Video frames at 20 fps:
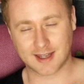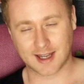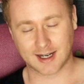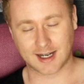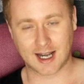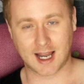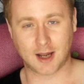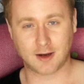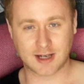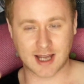that
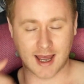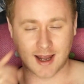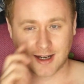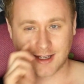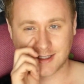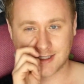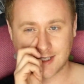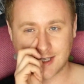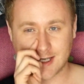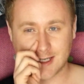Cloud
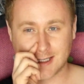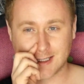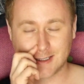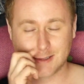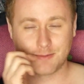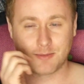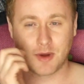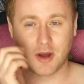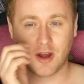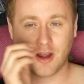Atlas
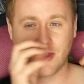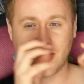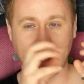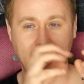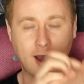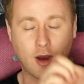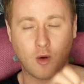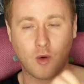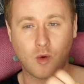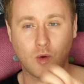is, but
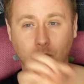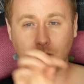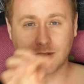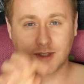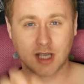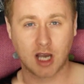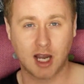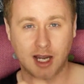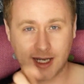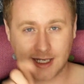they're all
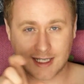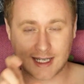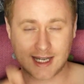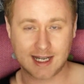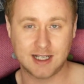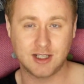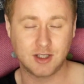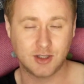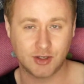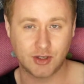tied
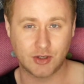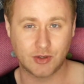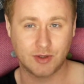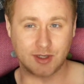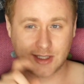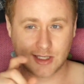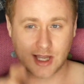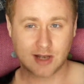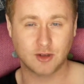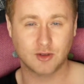into the
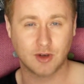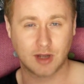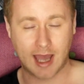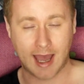central